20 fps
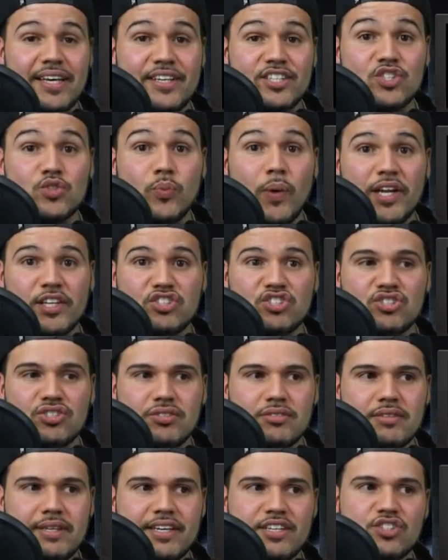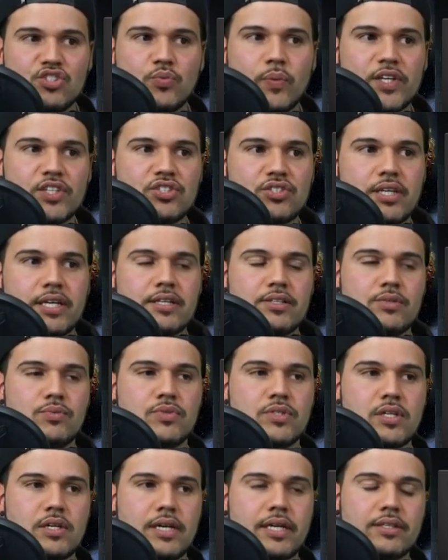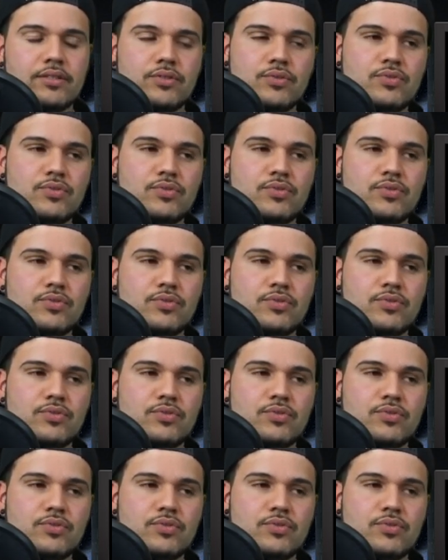switch, like she was gonna like